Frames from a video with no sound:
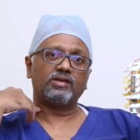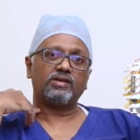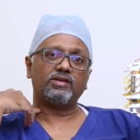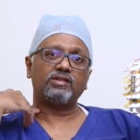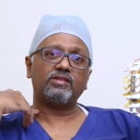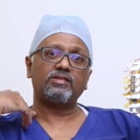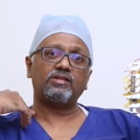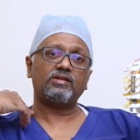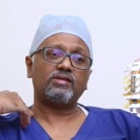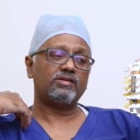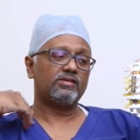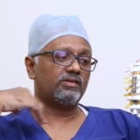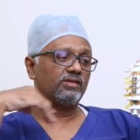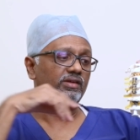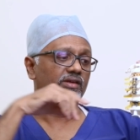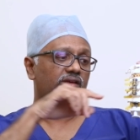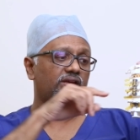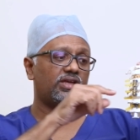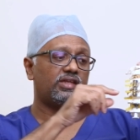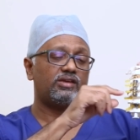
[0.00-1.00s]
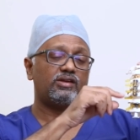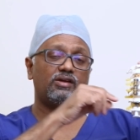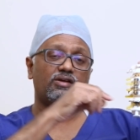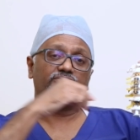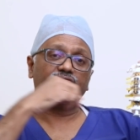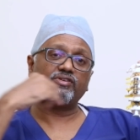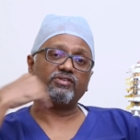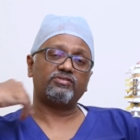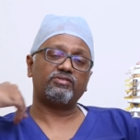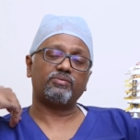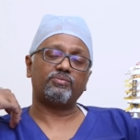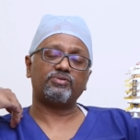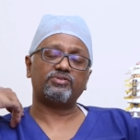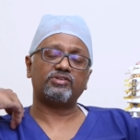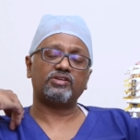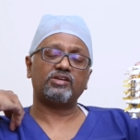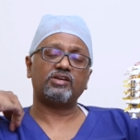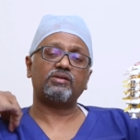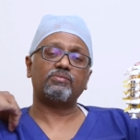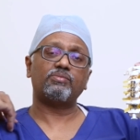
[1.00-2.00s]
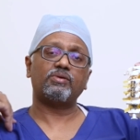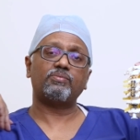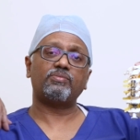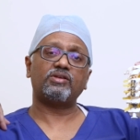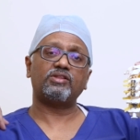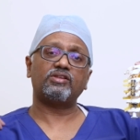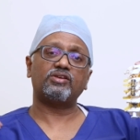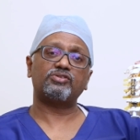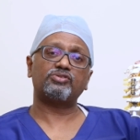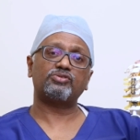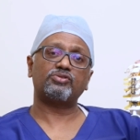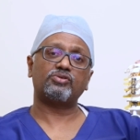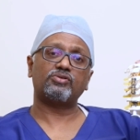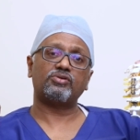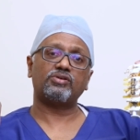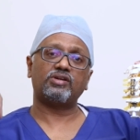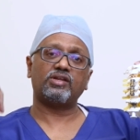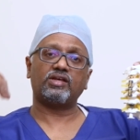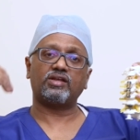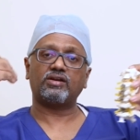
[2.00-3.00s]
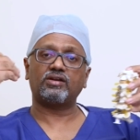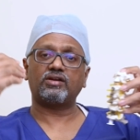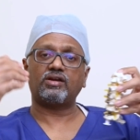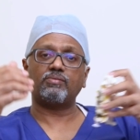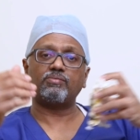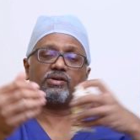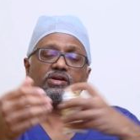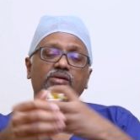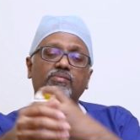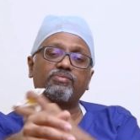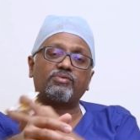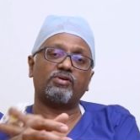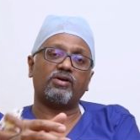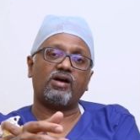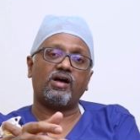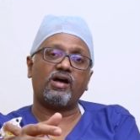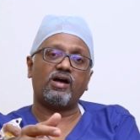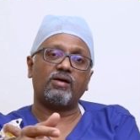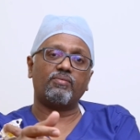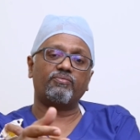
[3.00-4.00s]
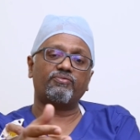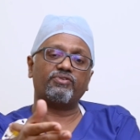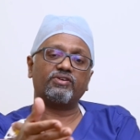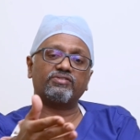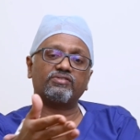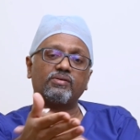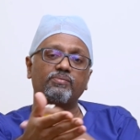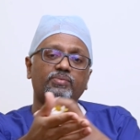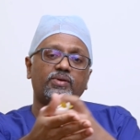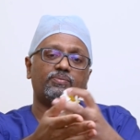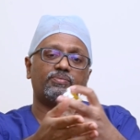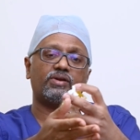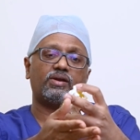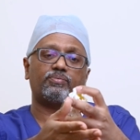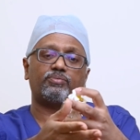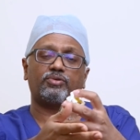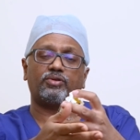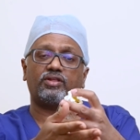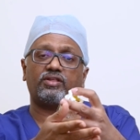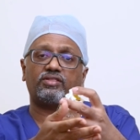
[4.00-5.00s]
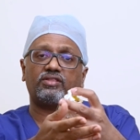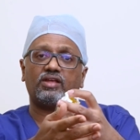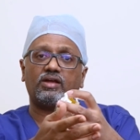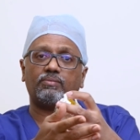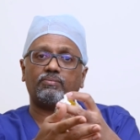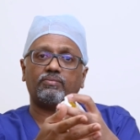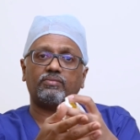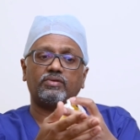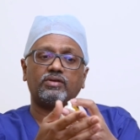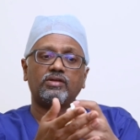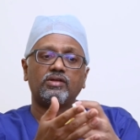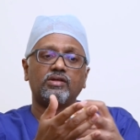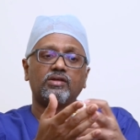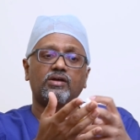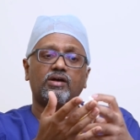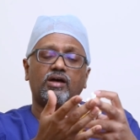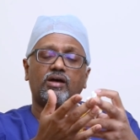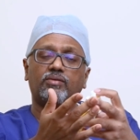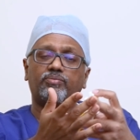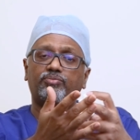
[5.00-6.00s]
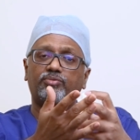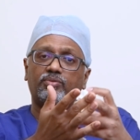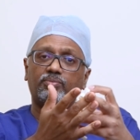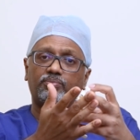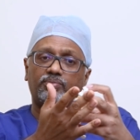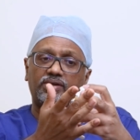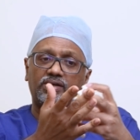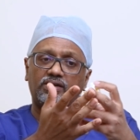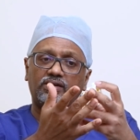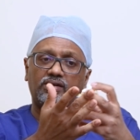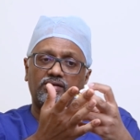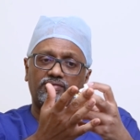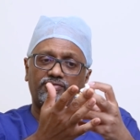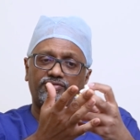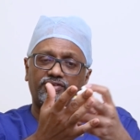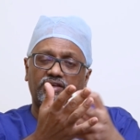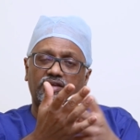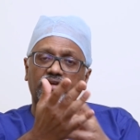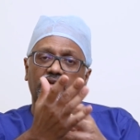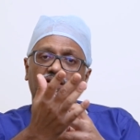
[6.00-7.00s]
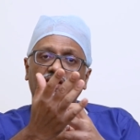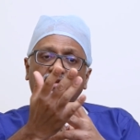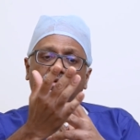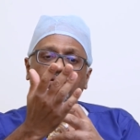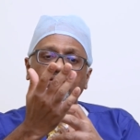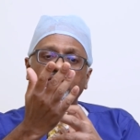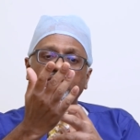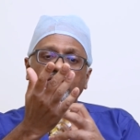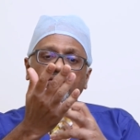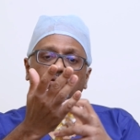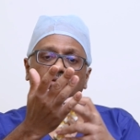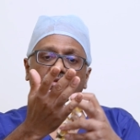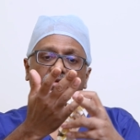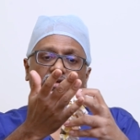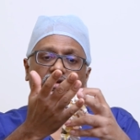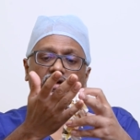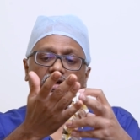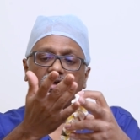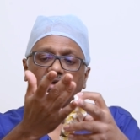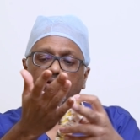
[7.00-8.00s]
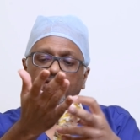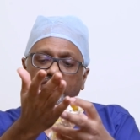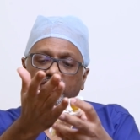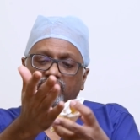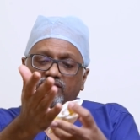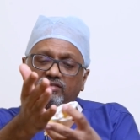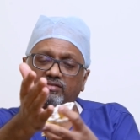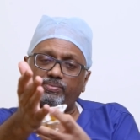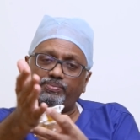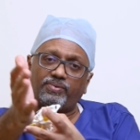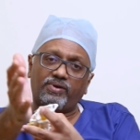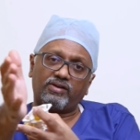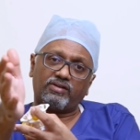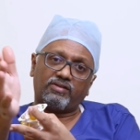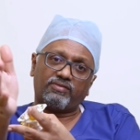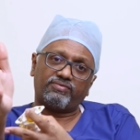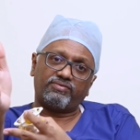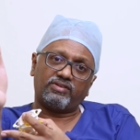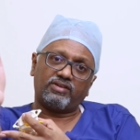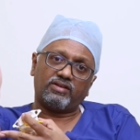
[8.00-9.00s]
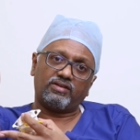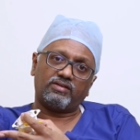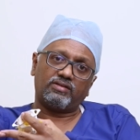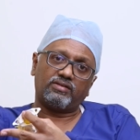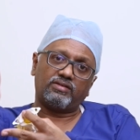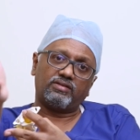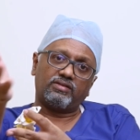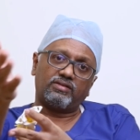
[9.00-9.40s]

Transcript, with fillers: in the area of distribution. It may be in the shoulder, coming up to arm, for some people up to the thumb or to middle finger or this part of the